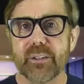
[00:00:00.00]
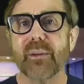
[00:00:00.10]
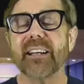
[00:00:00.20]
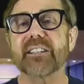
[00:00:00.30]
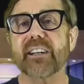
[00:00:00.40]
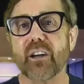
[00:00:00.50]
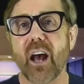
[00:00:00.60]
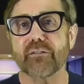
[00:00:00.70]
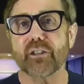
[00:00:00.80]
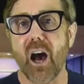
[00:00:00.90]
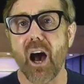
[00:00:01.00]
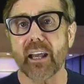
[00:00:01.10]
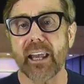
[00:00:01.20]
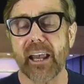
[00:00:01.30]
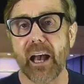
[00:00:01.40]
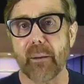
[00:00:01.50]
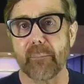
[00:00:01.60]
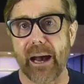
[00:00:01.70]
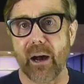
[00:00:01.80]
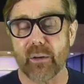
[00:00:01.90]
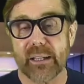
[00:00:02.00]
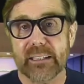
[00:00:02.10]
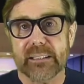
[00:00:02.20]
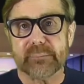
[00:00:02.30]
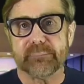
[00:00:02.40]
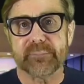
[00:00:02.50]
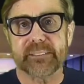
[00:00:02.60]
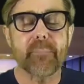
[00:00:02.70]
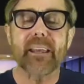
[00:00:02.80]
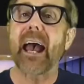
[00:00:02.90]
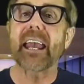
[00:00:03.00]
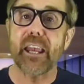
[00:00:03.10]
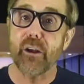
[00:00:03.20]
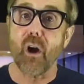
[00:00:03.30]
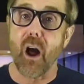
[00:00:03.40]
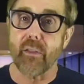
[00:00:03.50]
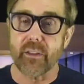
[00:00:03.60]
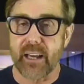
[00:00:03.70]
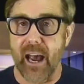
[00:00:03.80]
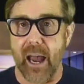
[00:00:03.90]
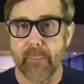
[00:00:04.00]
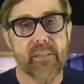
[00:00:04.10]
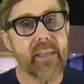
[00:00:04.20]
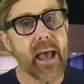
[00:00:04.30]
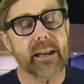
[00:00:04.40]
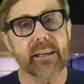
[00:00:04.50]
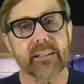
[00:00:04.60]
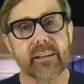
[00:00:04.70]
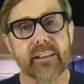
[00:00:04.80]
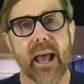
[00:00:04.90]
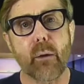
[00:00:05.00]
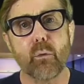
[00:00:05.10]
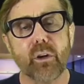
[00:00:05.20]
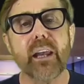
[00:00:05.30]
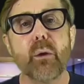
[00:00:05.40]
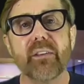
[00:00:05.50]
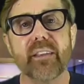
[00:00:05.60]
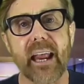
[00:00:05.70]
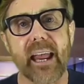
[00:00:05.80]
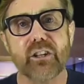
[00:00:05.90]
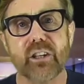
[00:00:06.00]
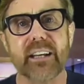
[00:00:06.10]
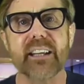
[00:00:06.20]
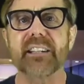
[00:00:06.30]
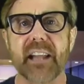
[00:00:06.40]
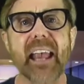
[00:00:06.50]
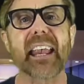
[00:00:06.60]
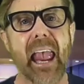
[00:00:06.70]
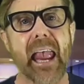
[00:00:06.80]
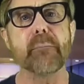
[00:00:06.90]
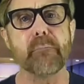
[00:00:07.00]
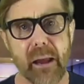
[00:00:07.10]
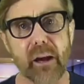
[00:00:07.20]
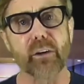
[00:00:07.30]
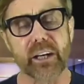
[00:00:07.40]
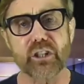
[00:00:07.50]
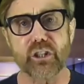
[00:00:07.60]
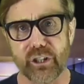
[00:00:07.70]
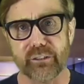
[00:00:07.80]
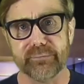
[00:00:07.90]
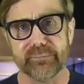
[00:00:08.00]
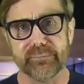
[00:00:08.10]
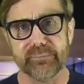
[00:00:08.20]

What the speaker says: So let's start off talking about something I hear all the time, and that is that working with an agent is like a marriage.